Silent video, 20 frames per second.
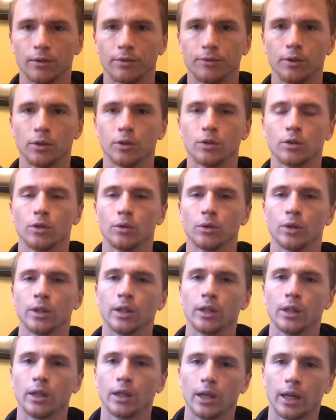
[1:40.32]
feel to
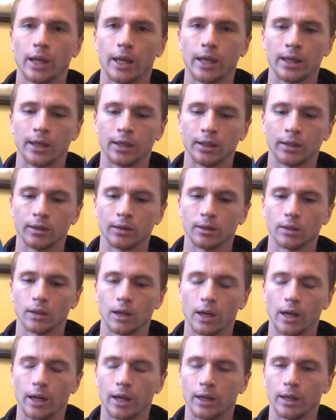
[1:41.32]
it, and
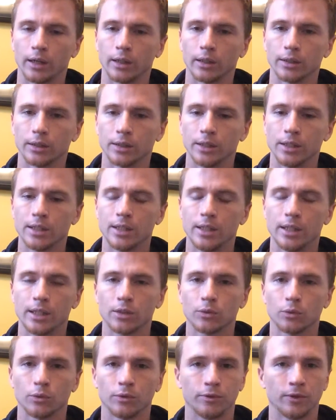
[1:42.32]
this
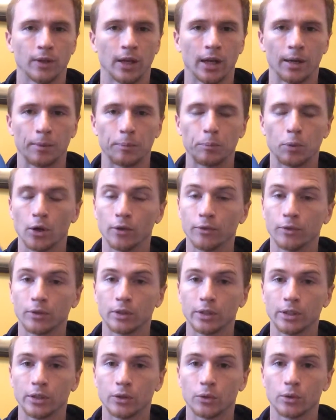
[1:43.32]
disc will fly
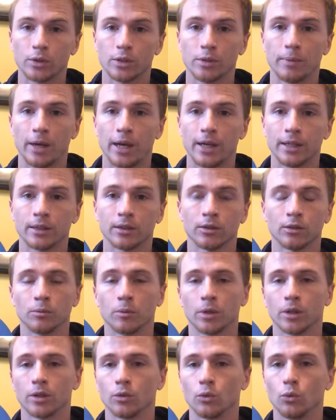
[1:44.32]
perfectly towards the basket no
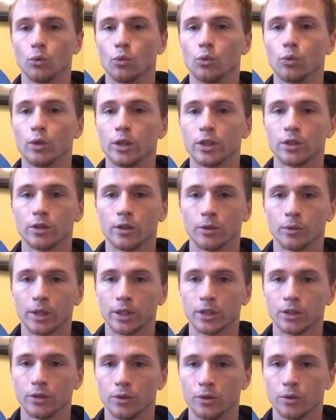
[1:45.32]
matter which
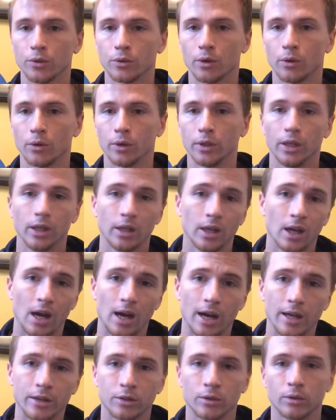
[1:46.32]
direction you throw it.
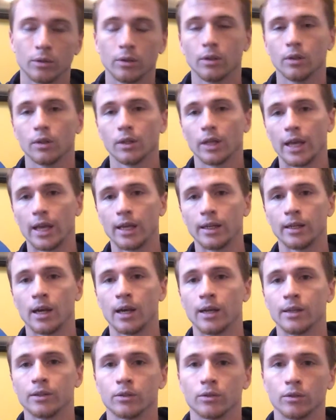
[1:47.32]
Hyzer,
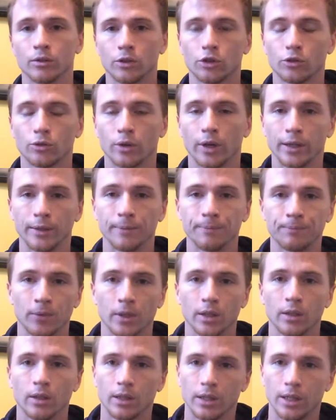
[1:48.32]
Anheuser, straight
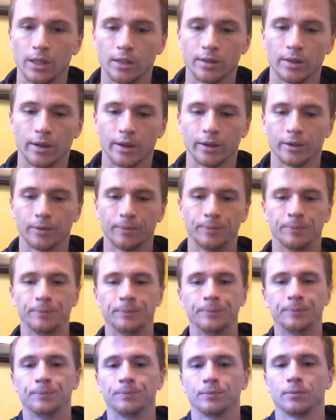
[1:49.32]
is there.
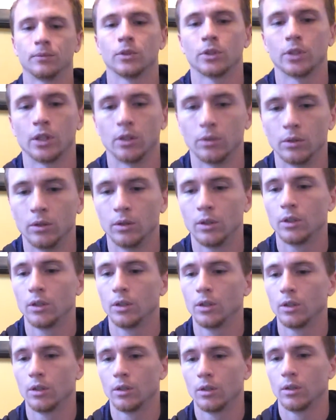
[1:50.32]
So
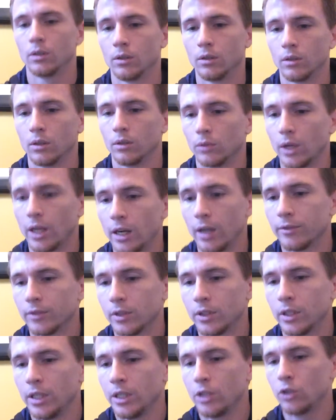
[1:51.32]
right off
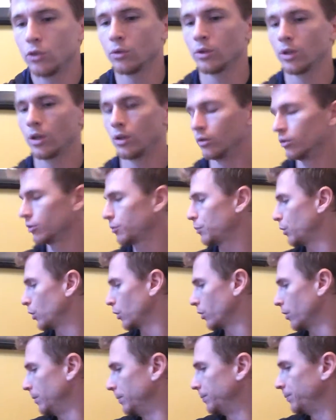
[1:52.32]
the tee, short holes,
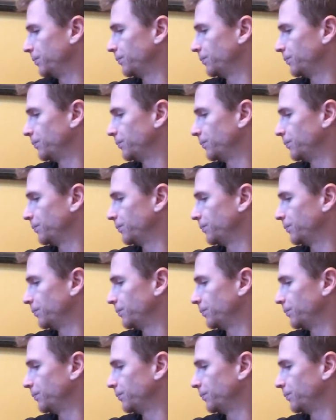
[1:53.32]
Pure.